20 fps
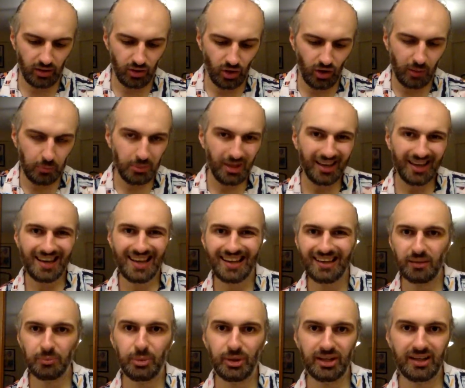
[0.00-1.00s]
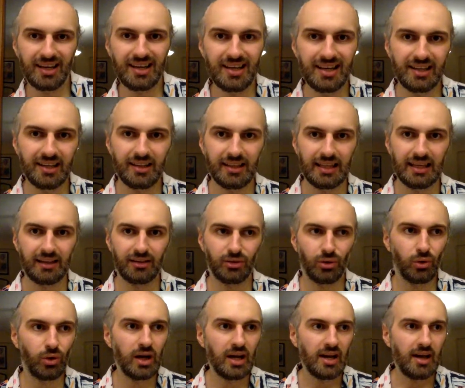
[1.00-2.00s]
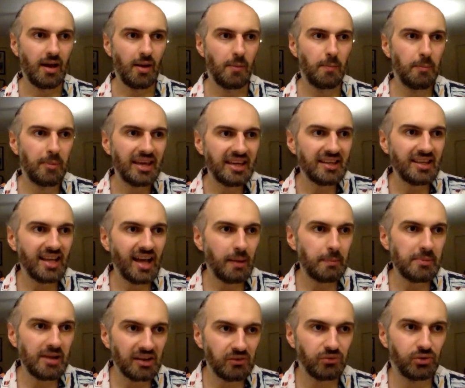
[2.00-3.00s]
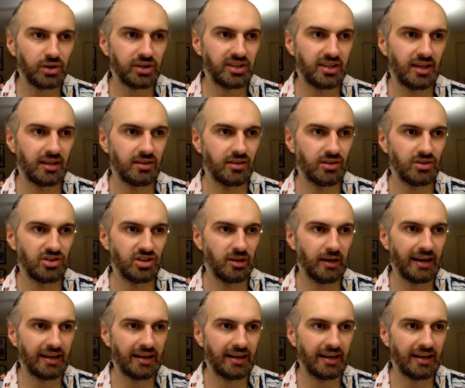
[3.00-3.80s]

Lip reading: You know, I'm not an expert in these things, so mainly I'm not for censorship.